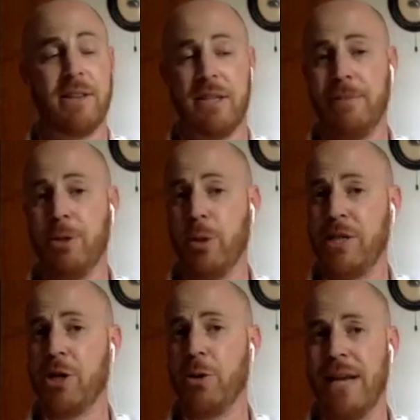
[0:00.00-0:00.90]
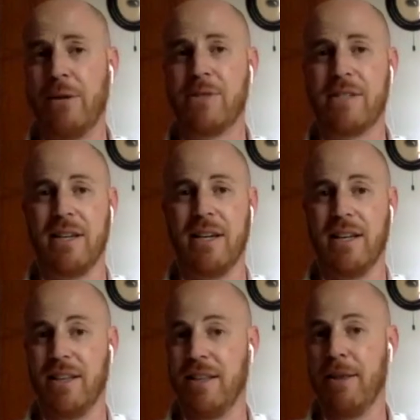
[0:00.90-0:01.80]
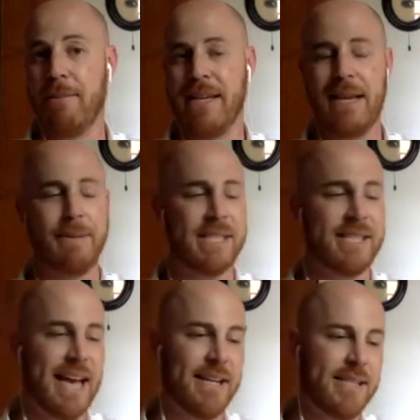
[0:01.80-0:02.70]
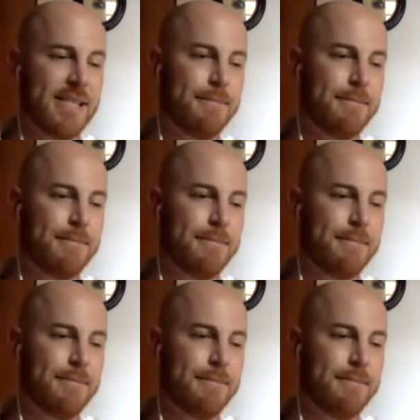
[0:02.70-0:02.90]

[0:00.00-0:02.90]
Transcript: The WHO announced the pandemic status.